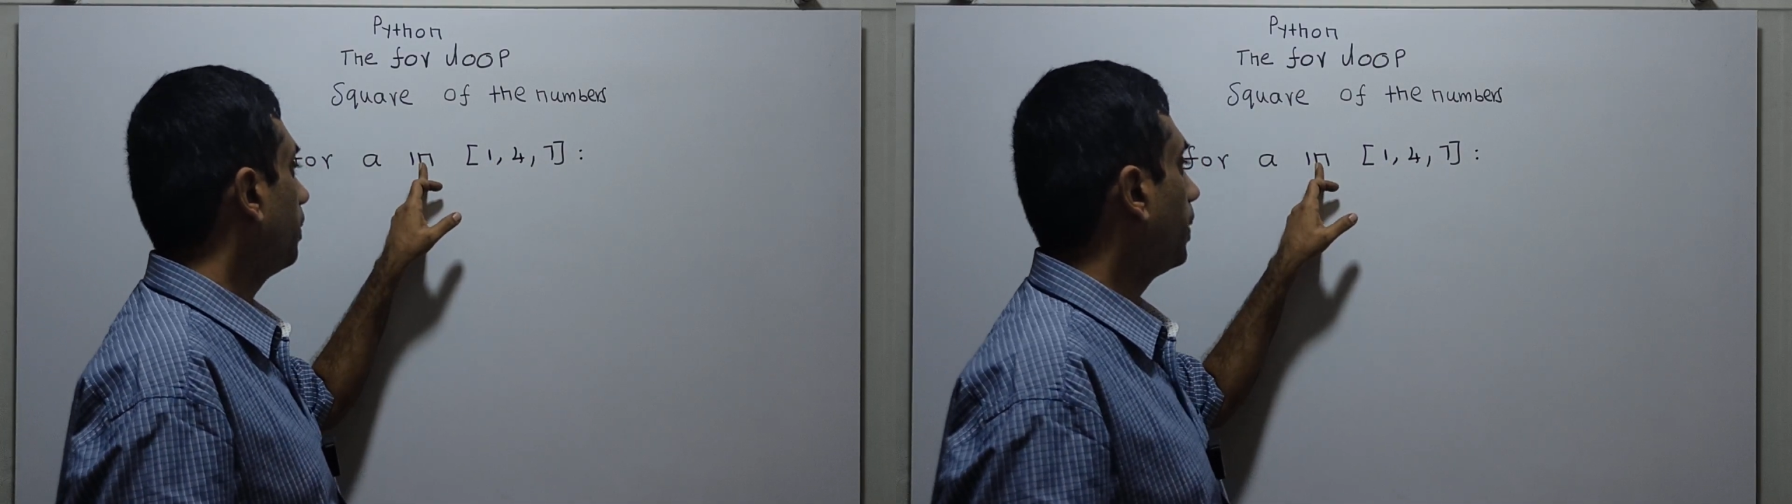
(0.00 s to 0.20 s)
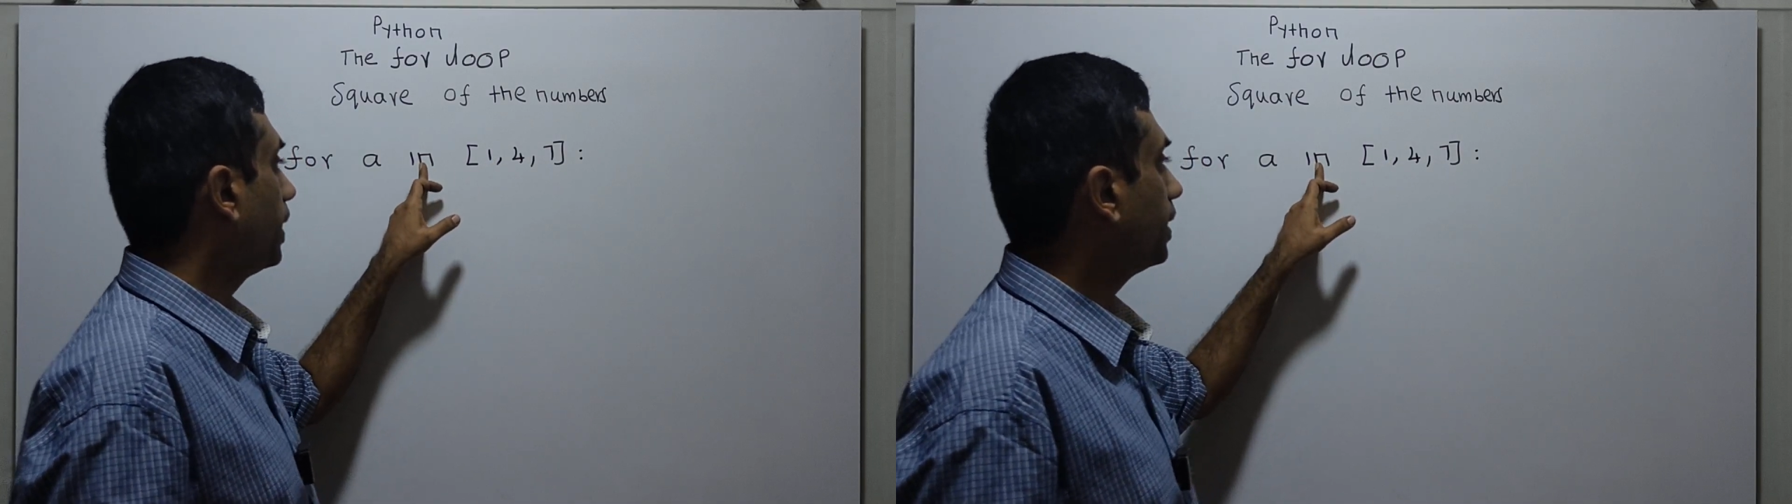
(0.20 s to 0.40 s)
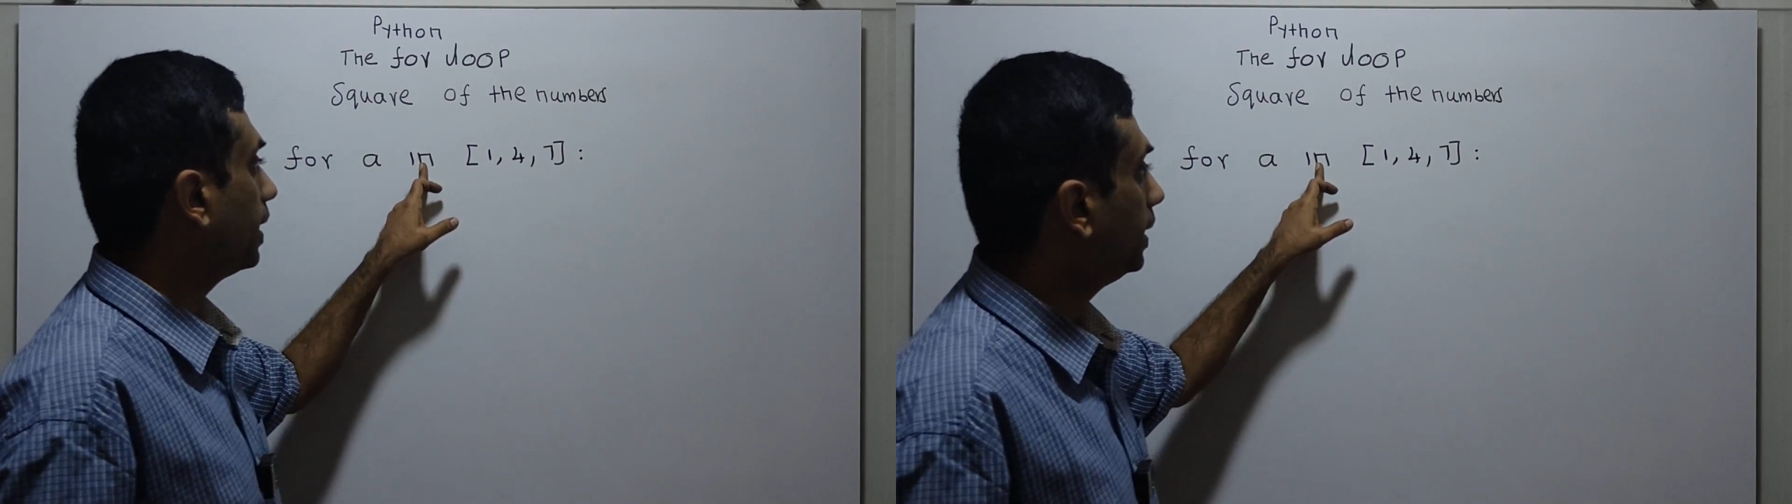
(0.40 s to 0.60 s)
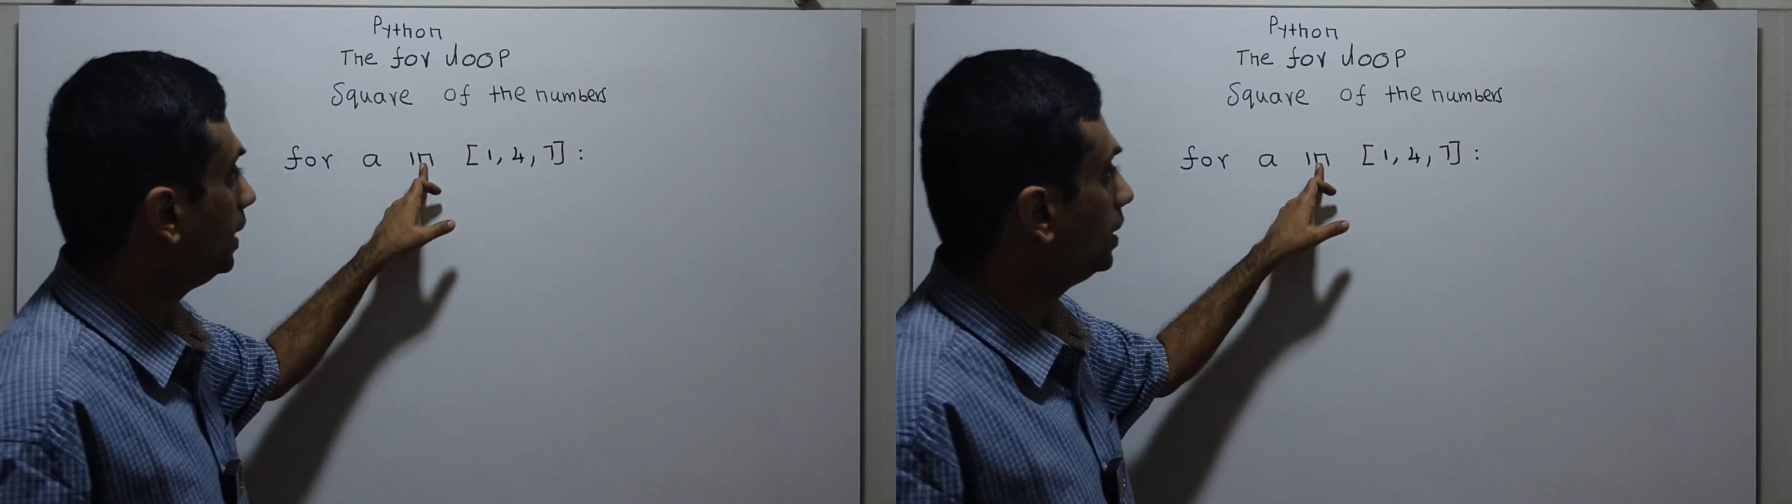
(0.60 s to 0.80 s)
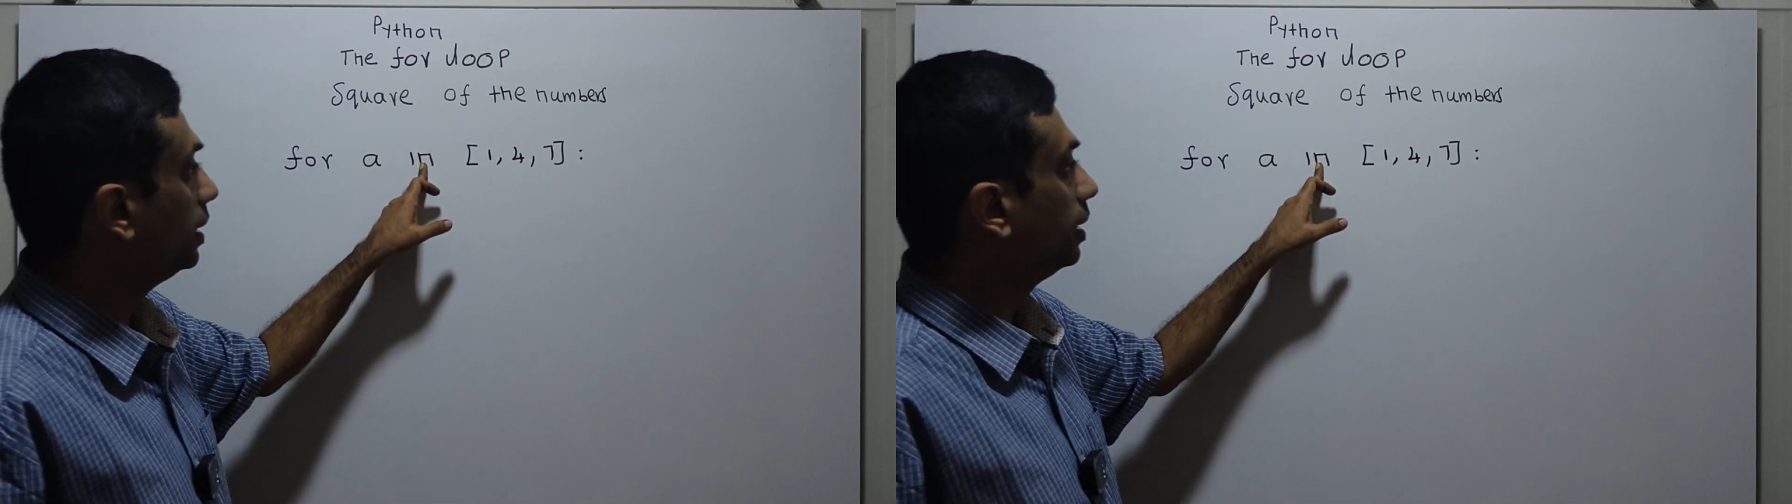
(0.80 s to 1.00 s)
and make the
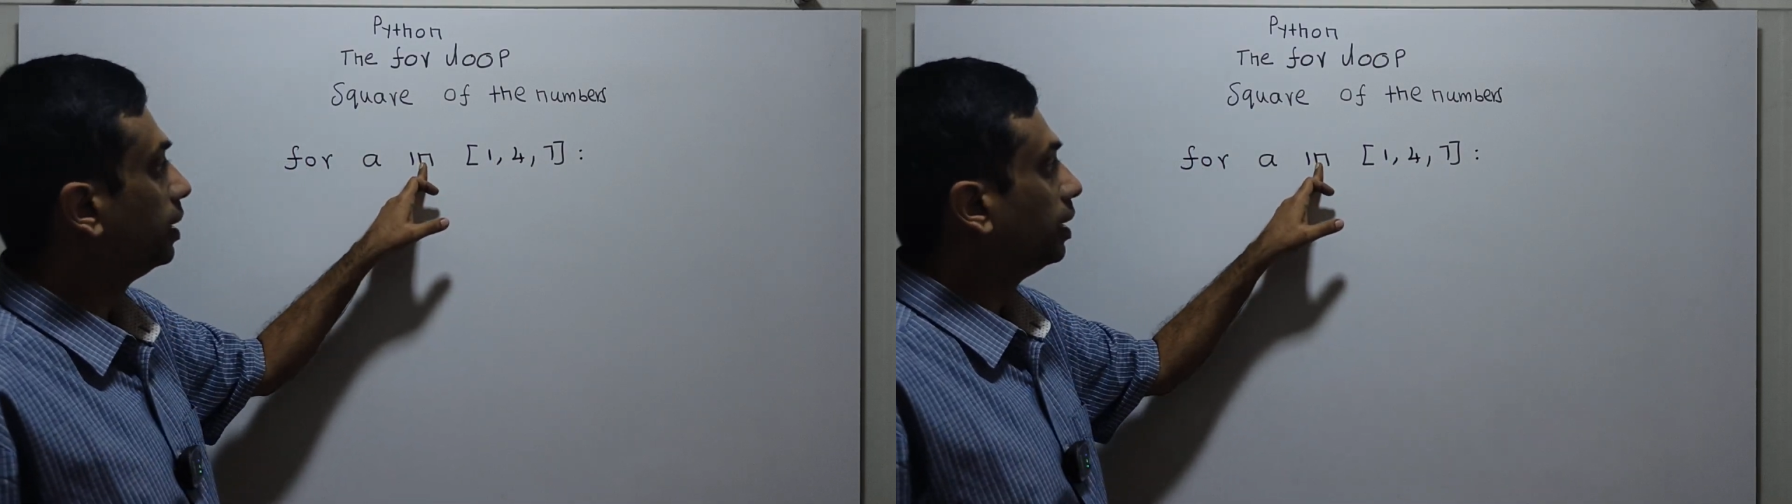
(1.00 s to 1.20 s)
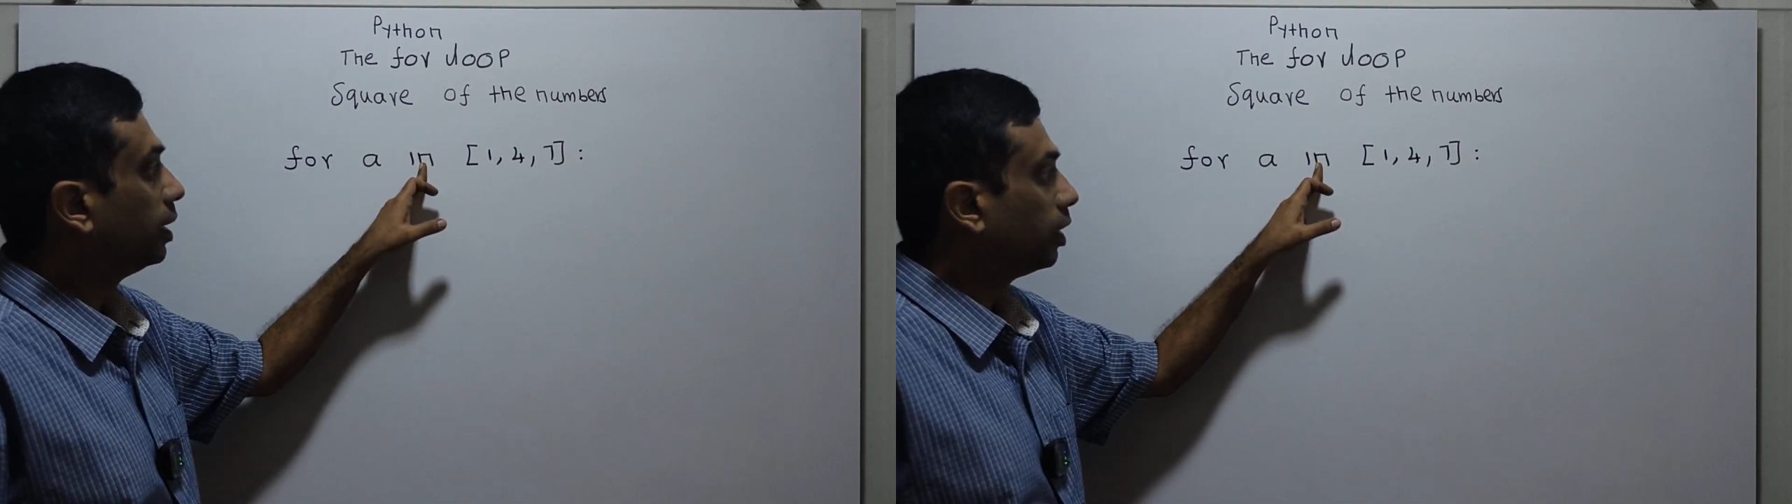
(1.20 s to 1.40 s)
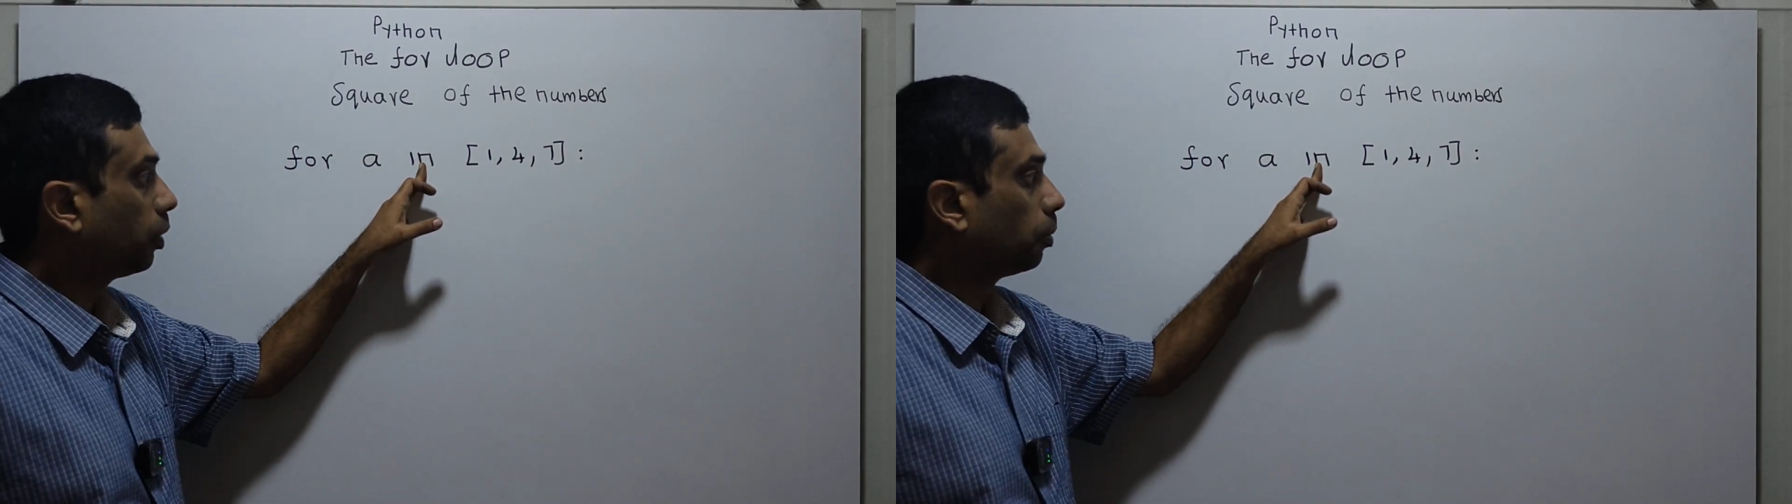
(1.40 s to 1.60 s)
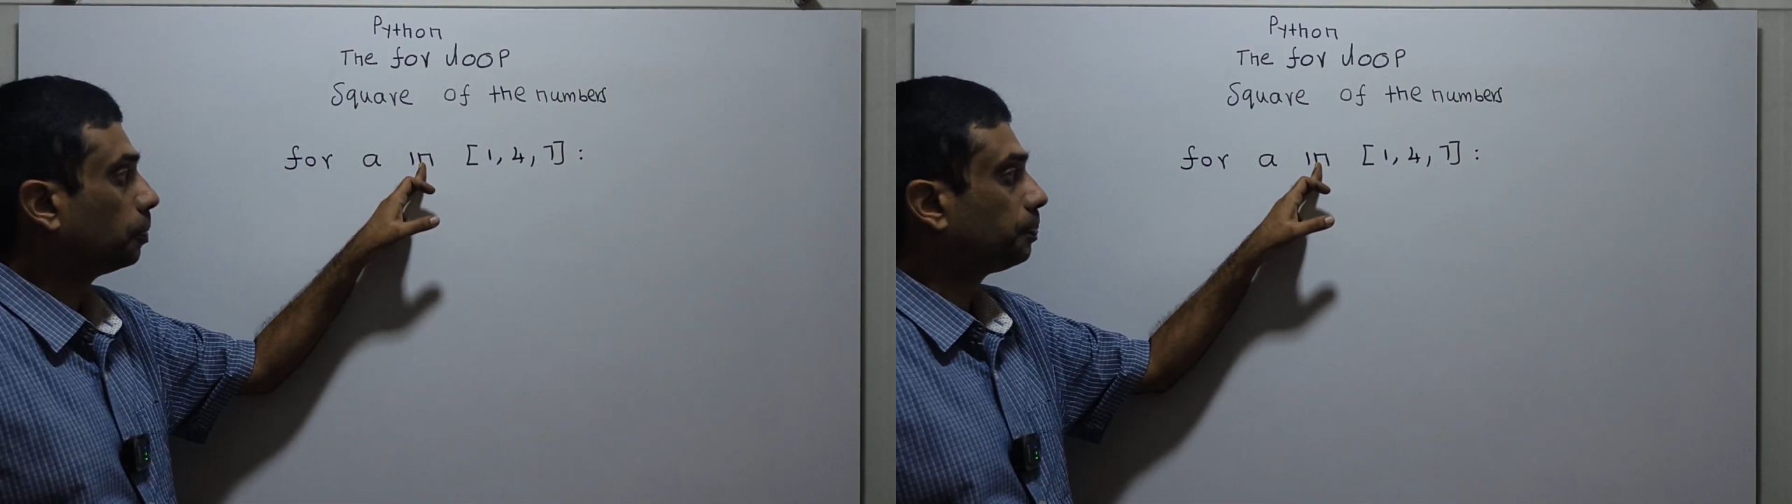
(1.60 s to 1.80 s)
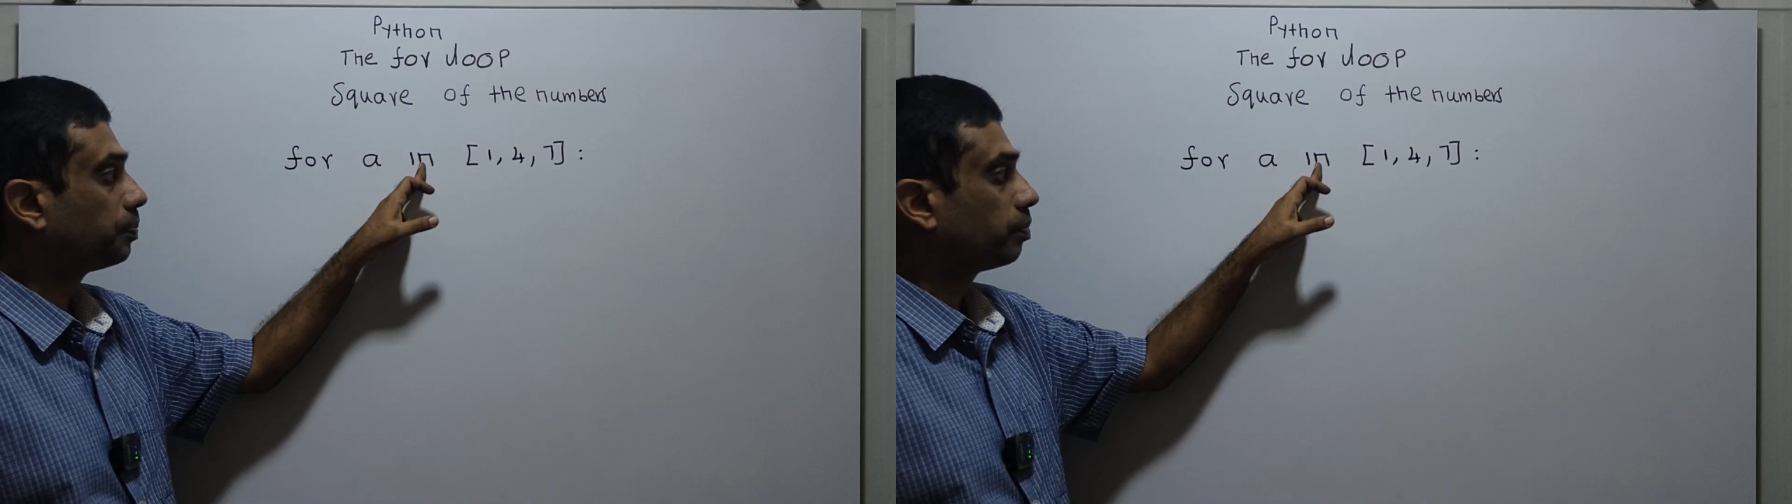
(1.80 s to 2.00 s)
condition
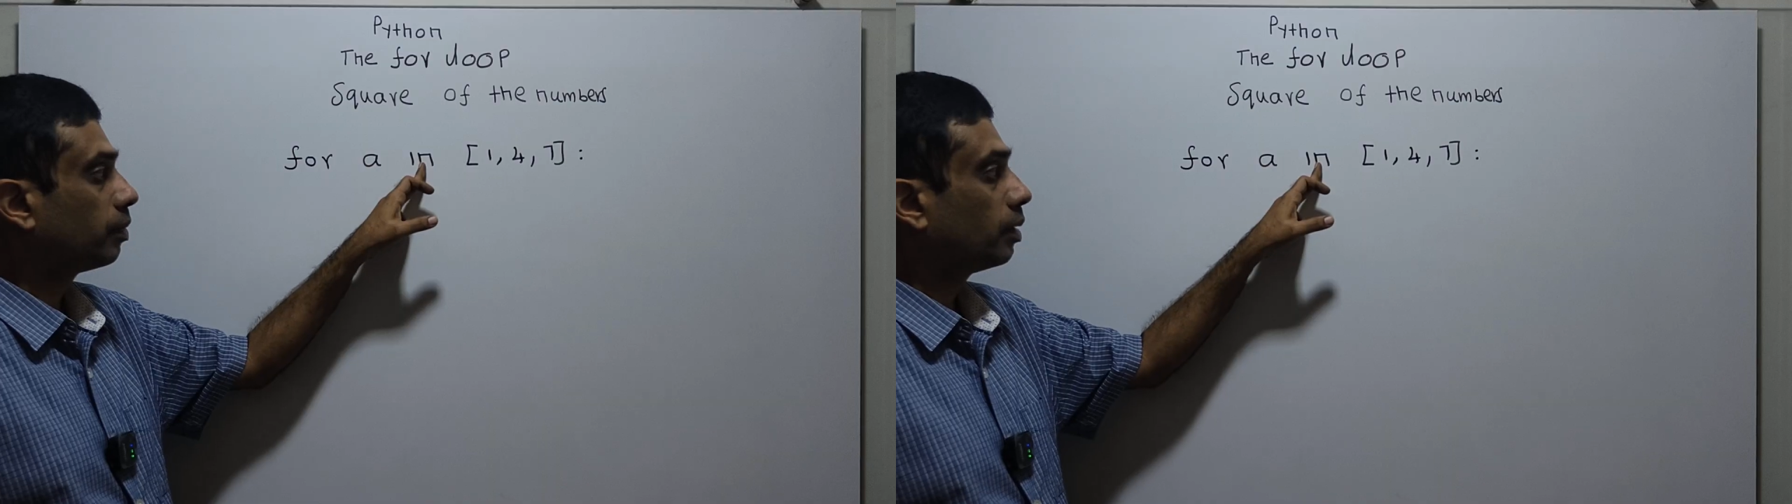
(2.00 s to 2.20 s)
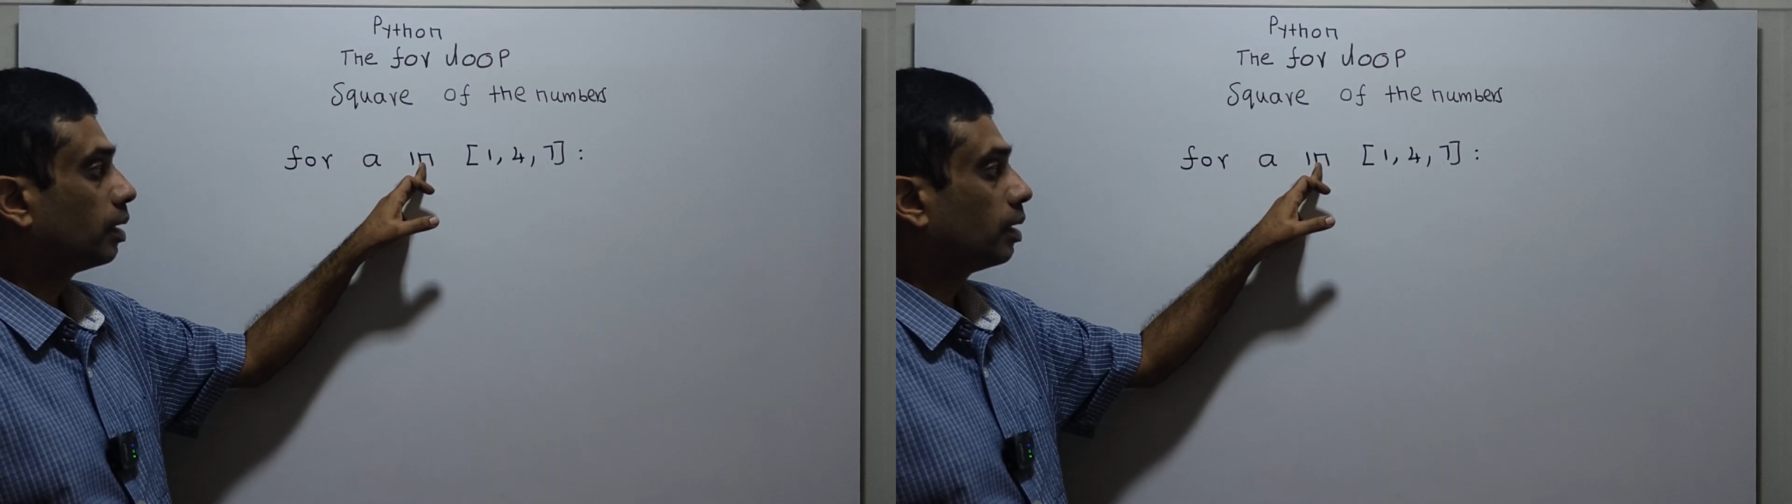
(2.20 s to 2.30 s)
true.